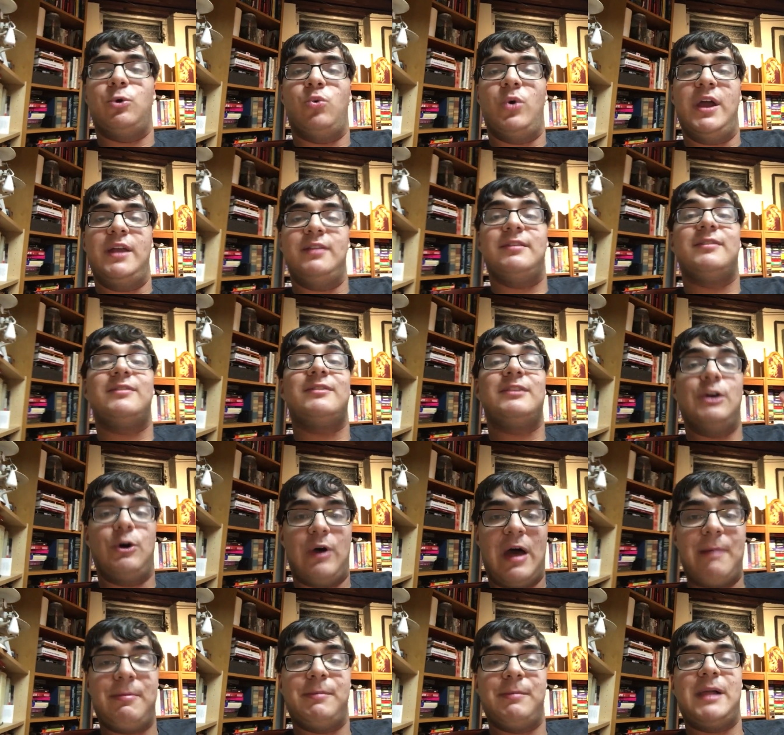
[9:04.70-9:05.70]
way to still
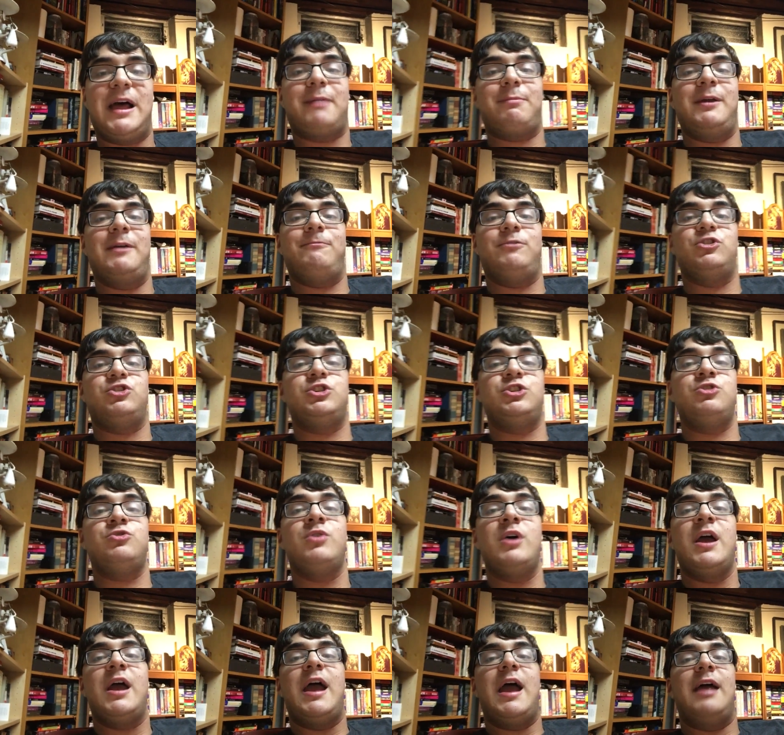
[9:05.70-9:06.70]
have a Black Panther 2
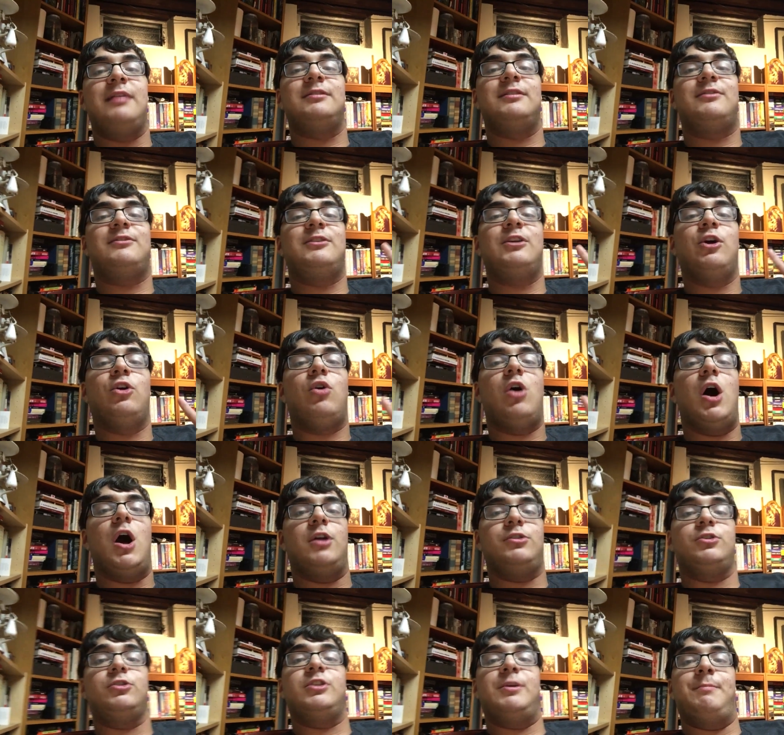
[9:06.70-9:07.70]
and to still
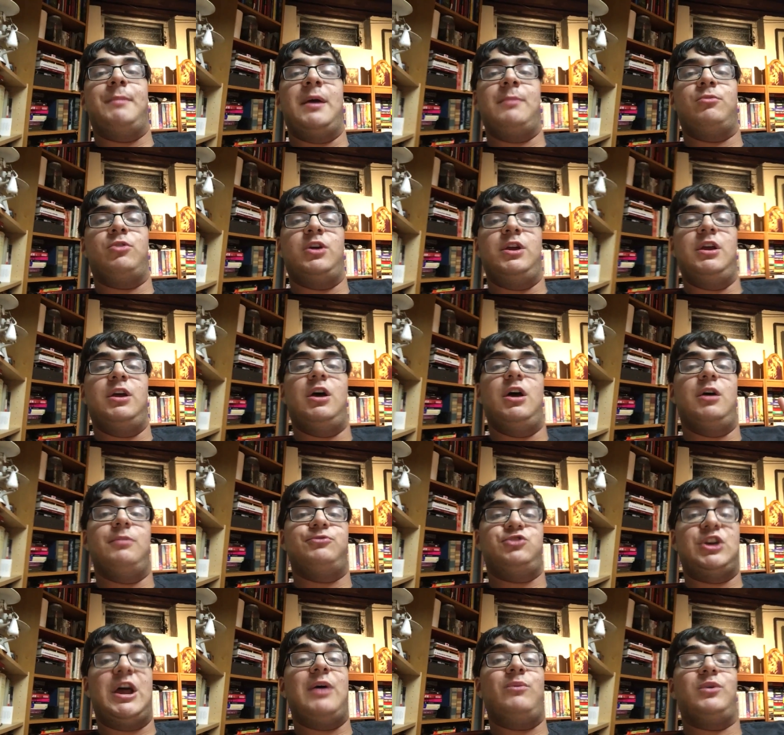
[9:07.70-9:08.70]
honor the memory of
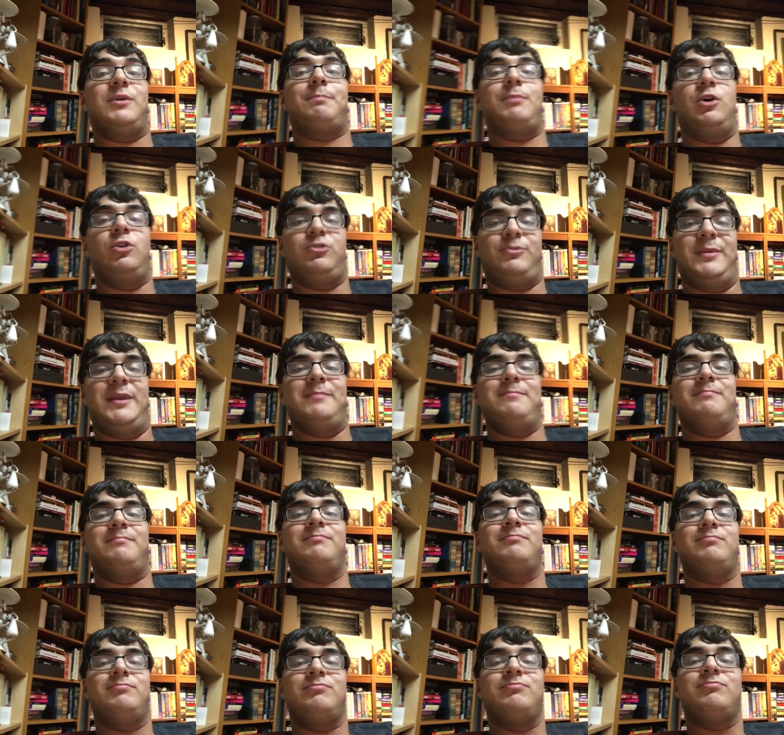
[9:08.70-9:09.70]
Chadwick Boseman.
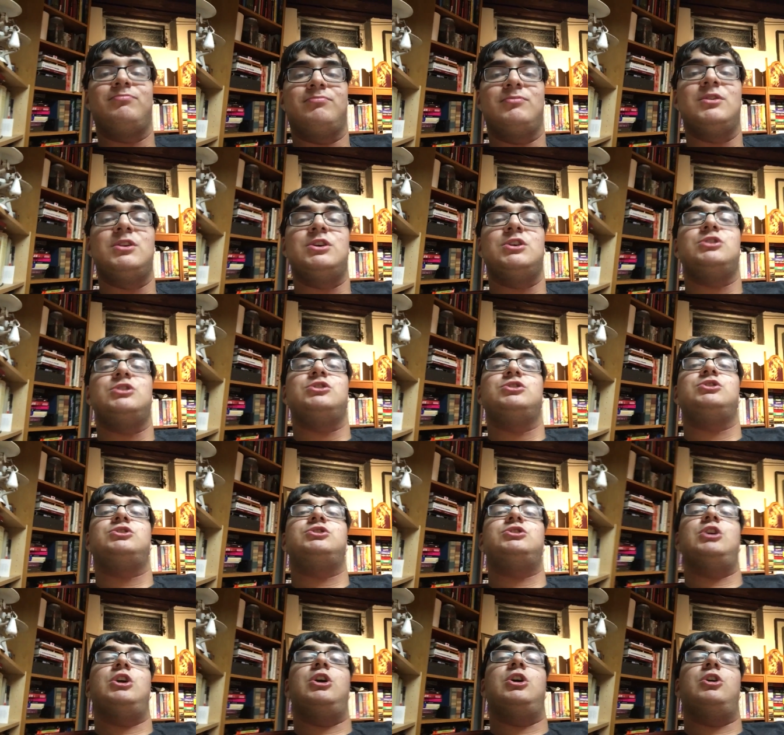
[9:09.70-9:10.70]

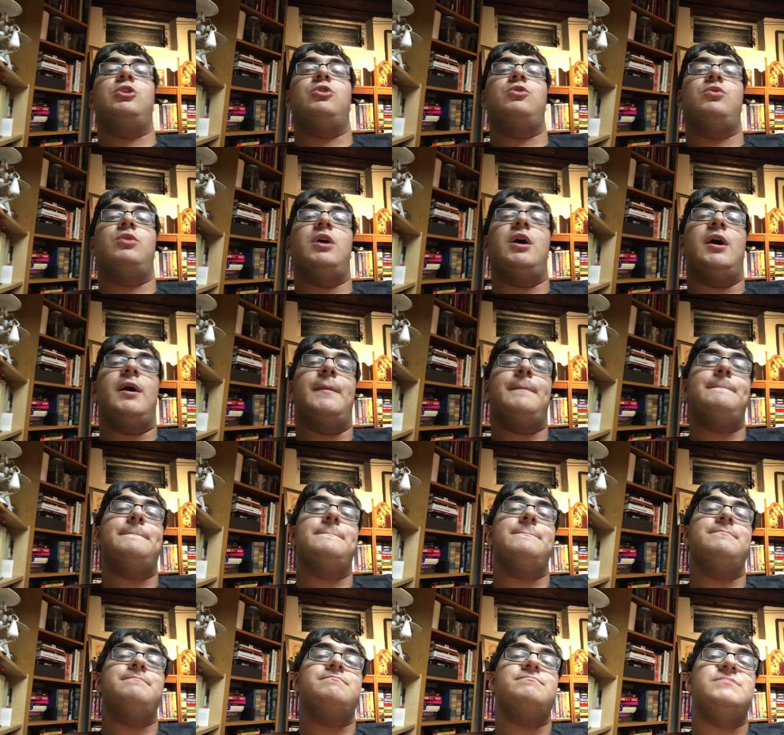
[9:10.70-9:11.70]
So,
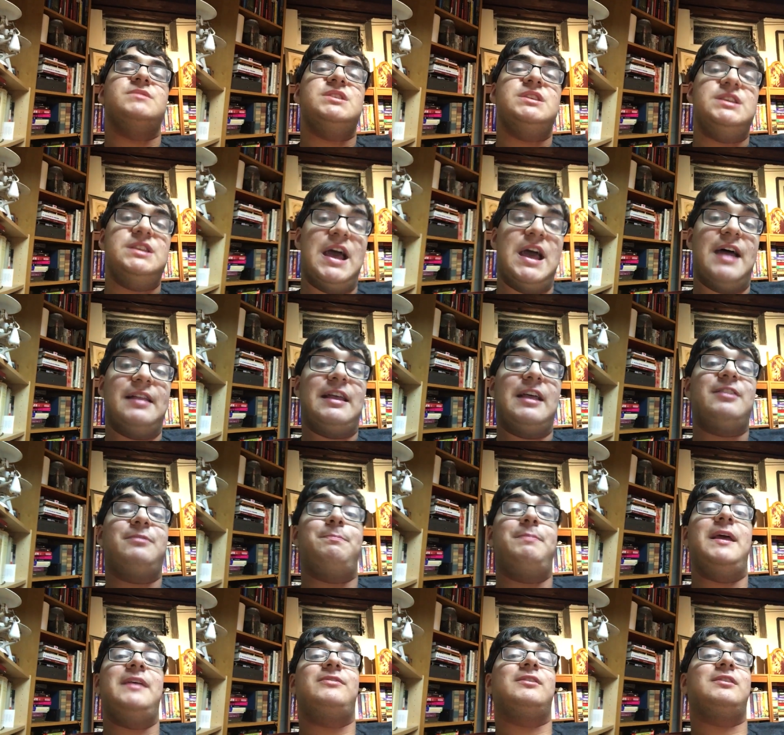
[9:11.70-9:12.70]
um, yeah, that's
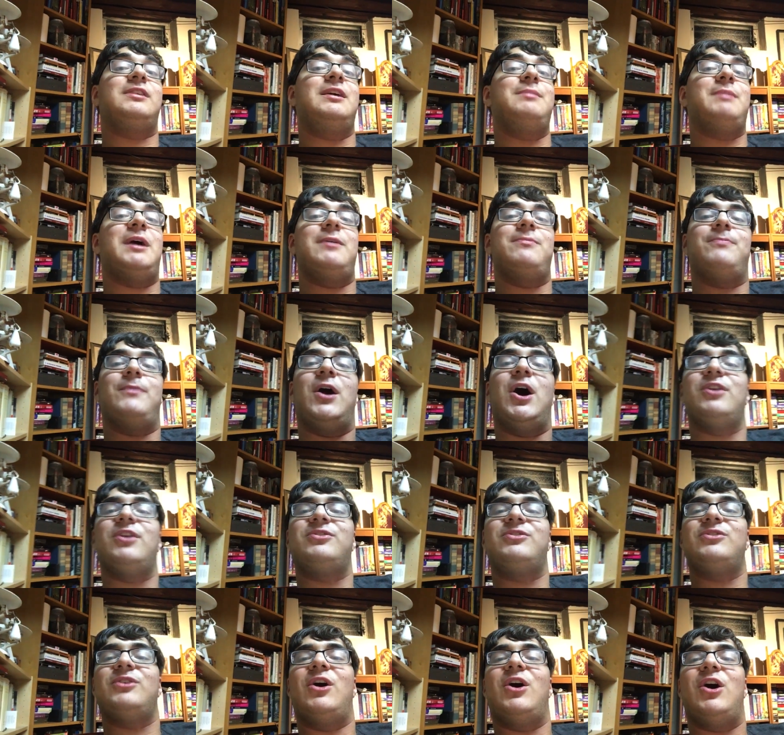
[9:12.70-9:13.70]
basically my
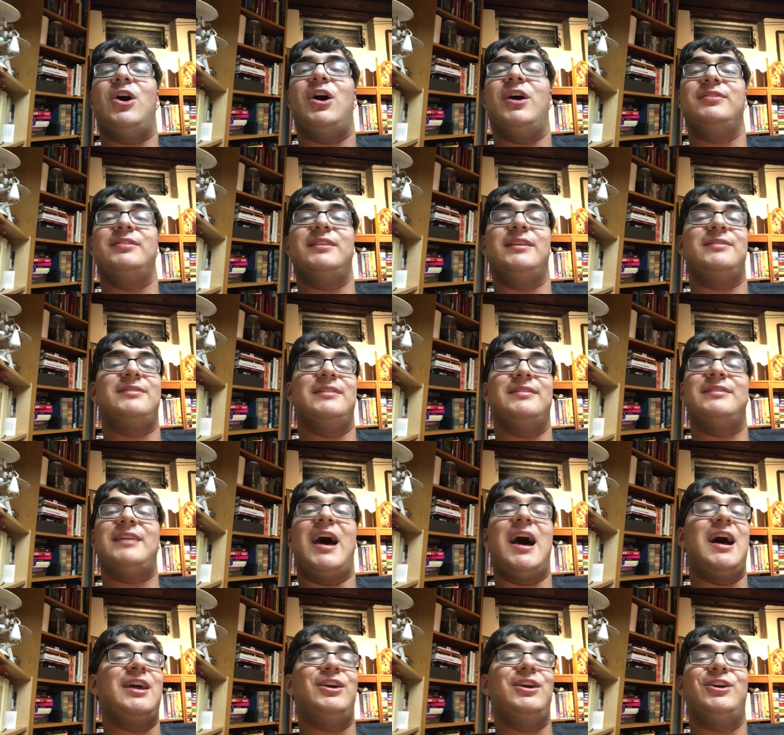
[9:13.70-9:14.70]
thoughts on this
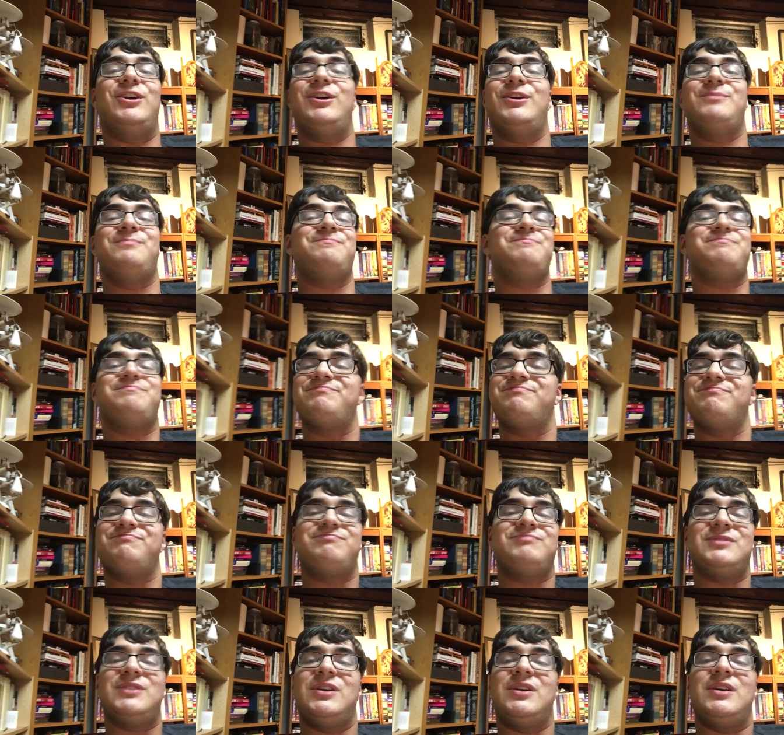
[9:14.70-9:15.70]
entire
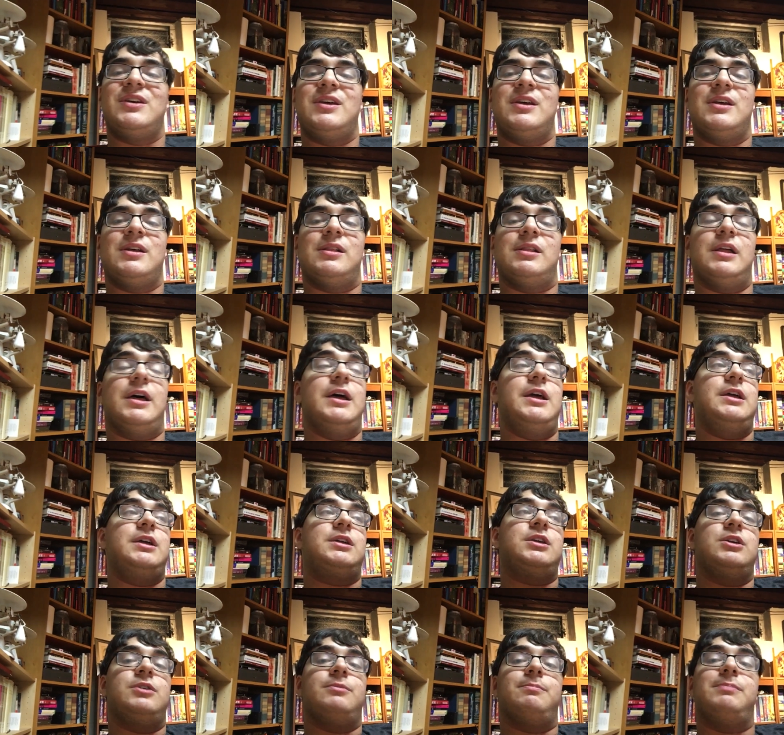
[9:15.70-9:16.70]

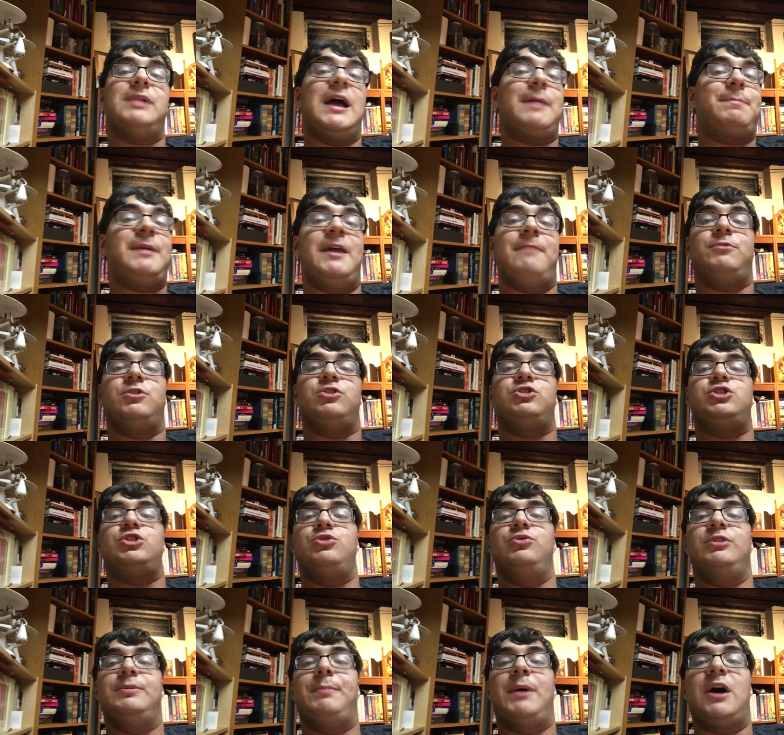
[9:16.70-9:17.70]
like Black Panther
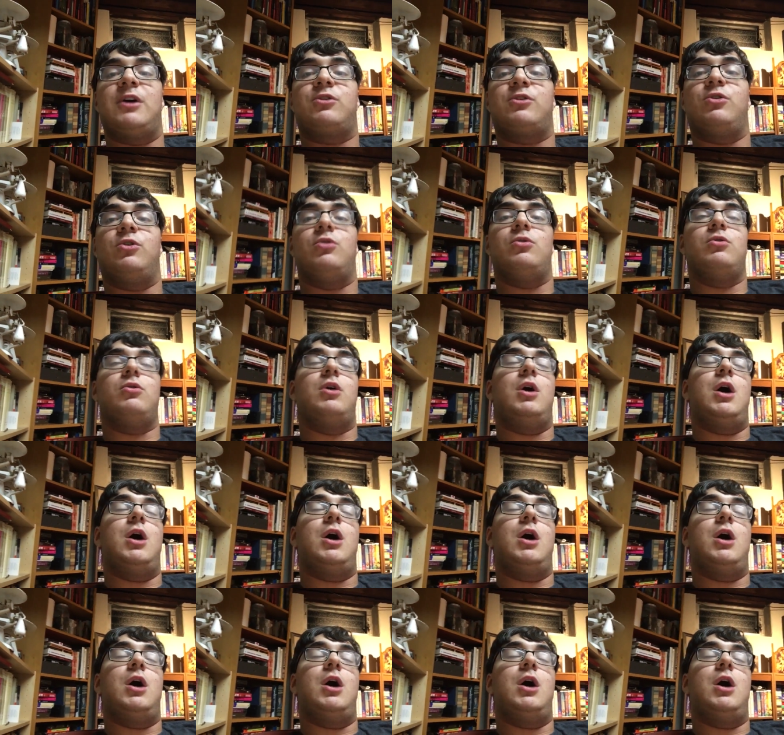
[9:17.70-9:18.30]
2 debacle.